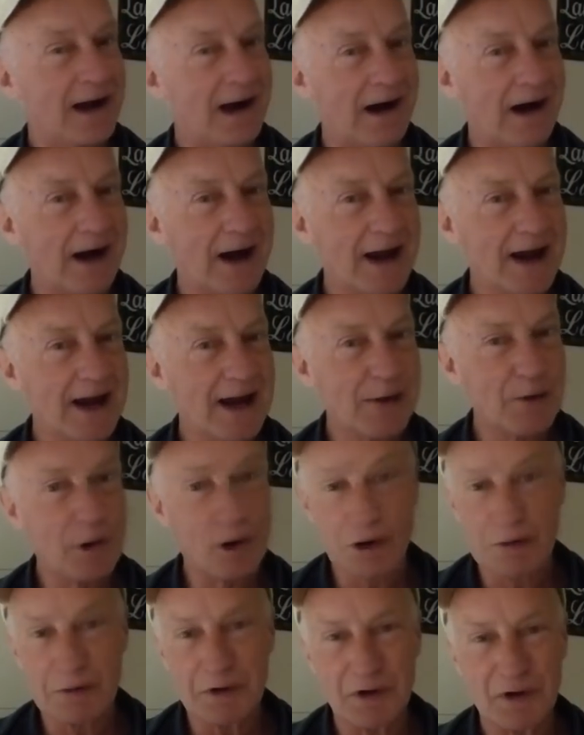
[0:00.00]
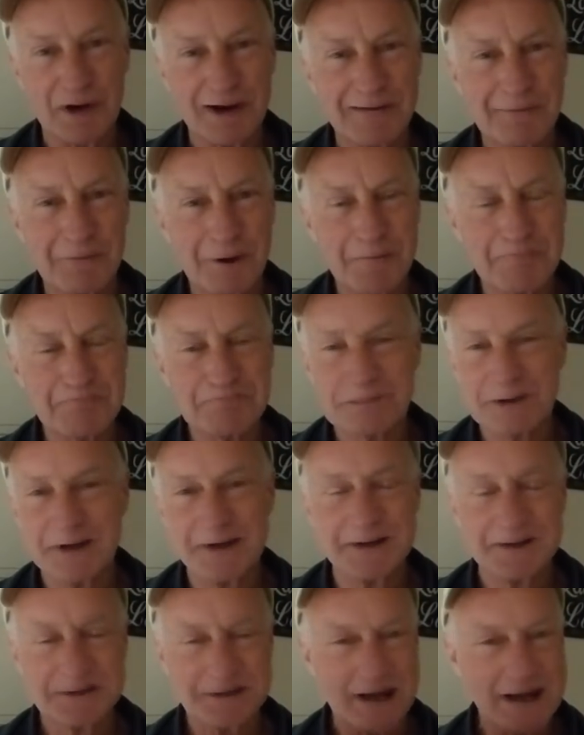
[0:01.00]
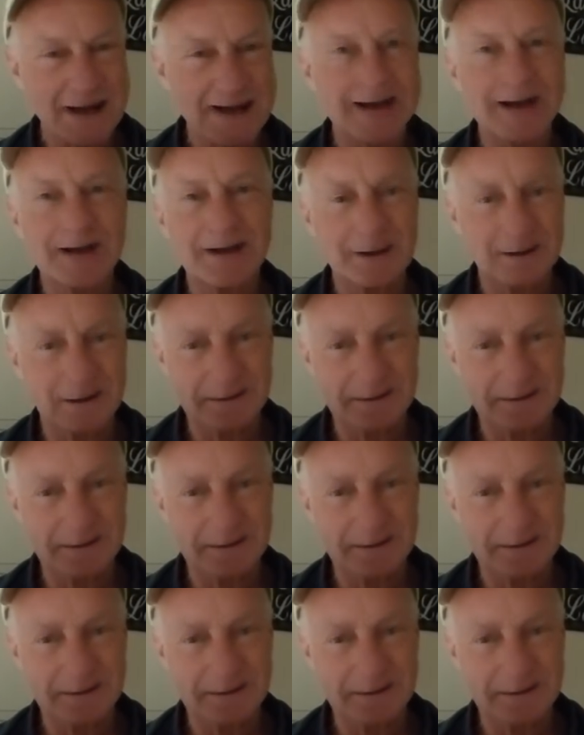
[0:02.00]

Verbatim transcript: Hi, welcome along everyone. Today,